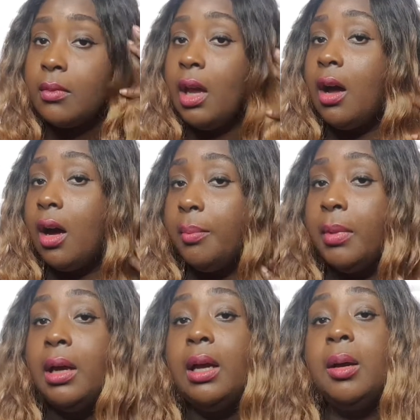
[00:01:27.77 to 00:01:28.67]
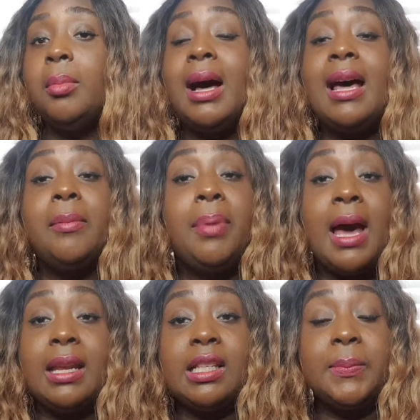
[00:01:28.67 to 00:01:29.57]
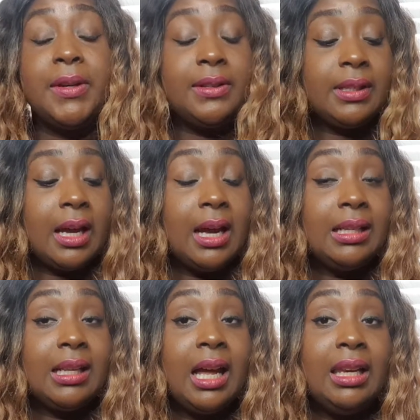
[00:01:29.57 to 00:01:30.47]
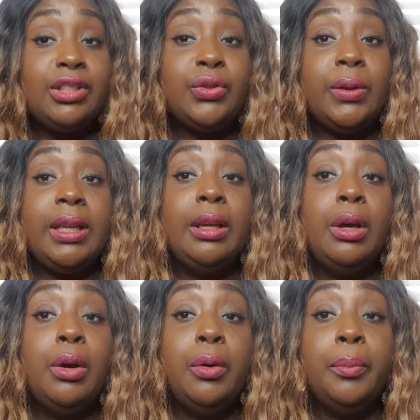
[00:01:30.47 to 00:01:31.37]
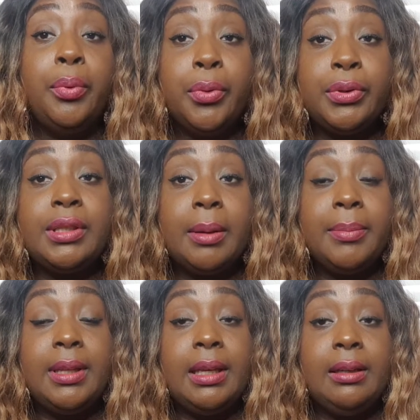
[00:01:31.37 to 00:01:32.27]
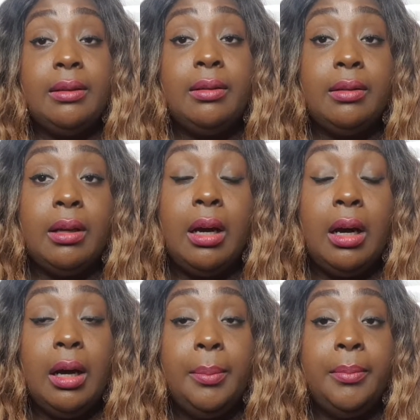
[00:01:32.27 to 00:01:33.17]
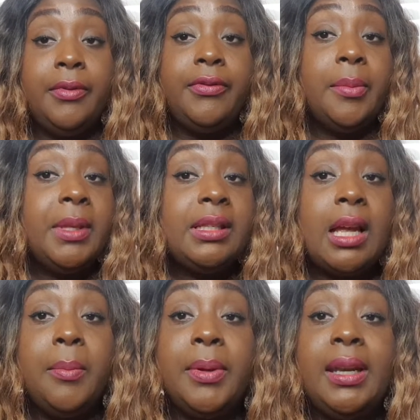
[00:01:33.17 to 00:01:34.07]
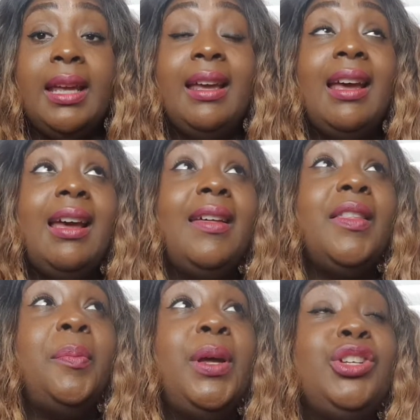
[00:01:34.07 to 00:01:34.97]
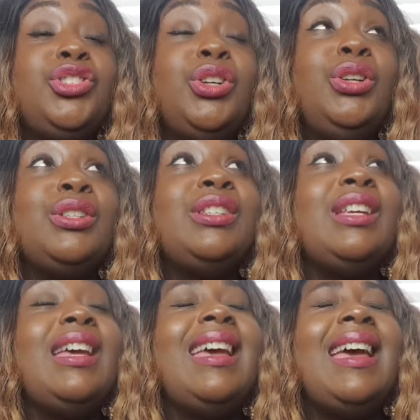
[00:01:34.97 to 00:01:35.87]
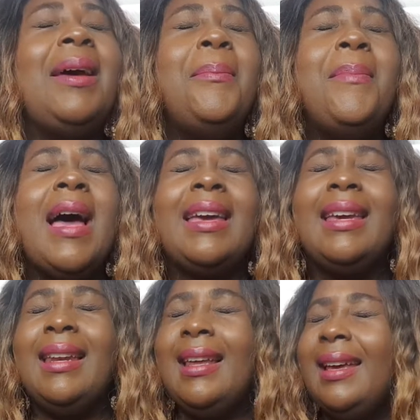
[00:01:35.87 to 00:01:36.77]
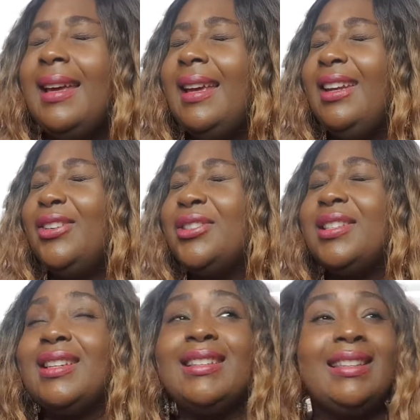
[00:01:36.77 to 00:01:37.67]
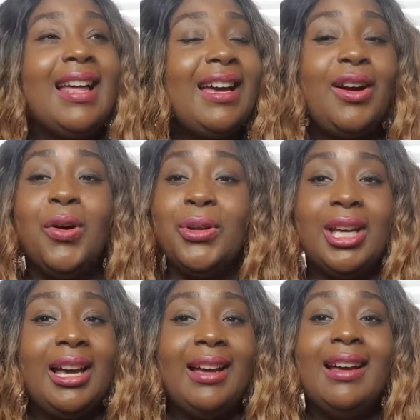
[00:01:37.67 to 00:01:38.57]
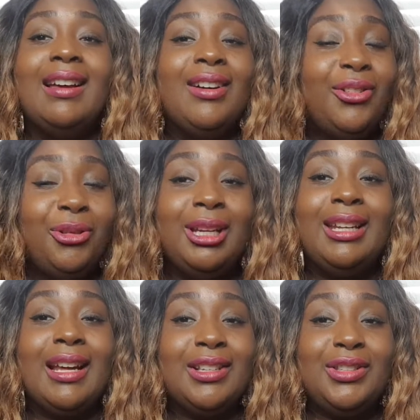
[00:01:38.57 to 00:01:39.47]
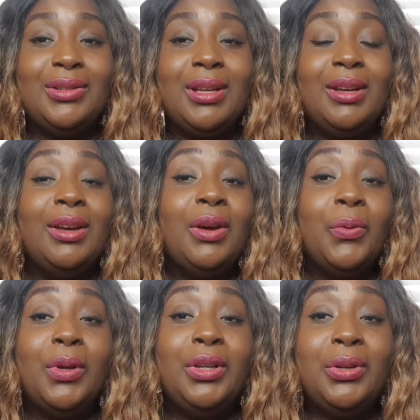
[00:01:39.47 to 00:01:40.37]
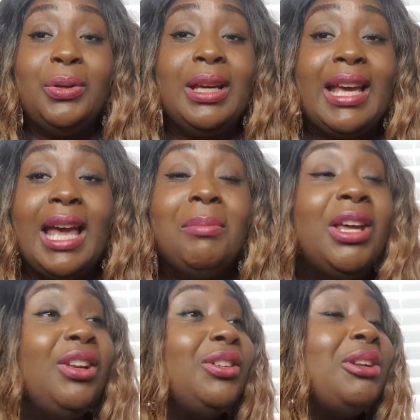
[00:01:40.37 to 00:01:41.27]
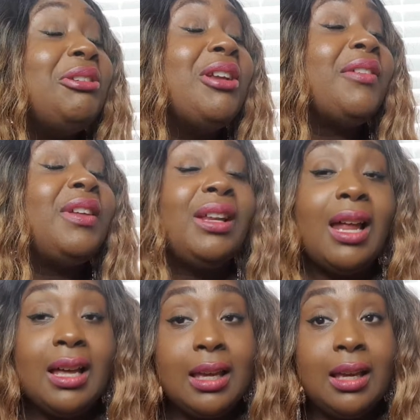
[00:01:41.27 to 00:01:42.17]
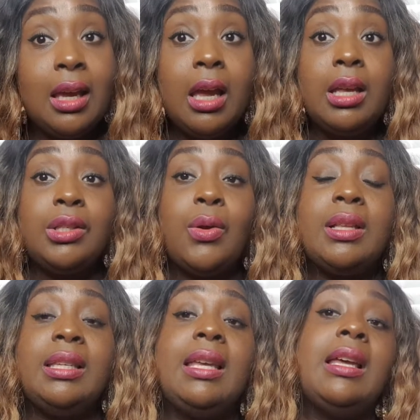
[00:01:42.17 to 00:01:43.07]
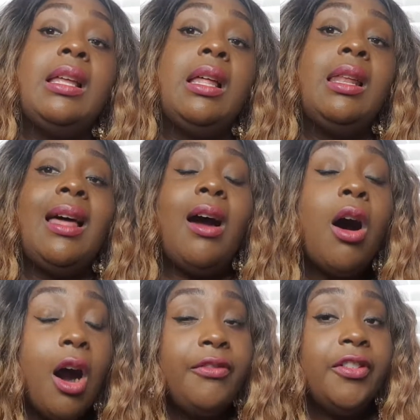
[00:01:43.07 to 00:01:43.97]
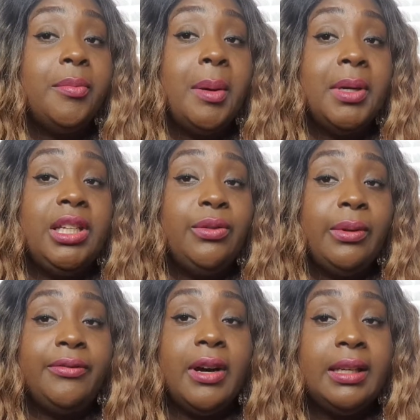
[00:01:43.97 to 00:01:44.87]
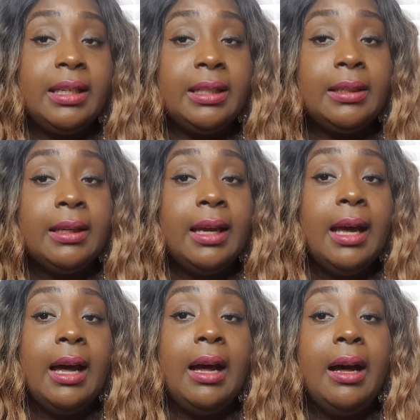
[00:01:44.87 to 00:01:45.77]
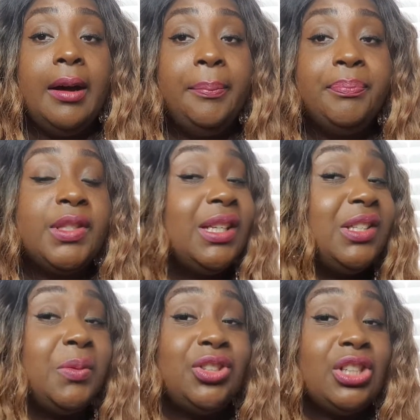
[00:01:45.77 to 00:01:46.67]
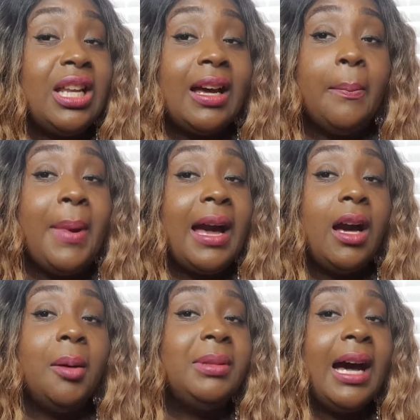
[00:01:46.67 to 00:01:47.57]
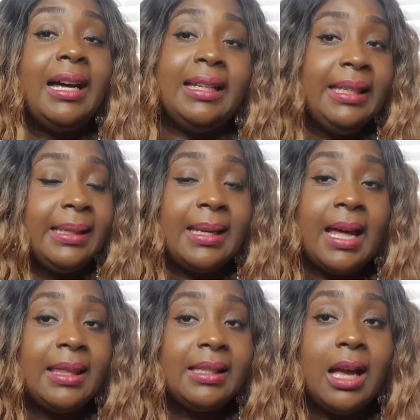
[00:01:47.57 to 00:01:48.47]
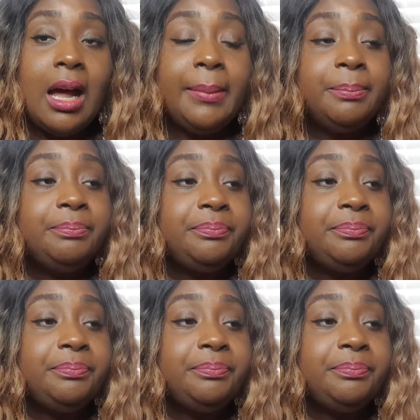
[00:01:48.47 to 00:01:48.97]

But I had a bad experience, guys. I literally bought something from this company. The picture looked immaculate. It looked like, oh yeah, really nice unit. When the unit came, it looked nothing like it. So I had to get like half of my money refunded. So this was just like a backup that I needed at the time.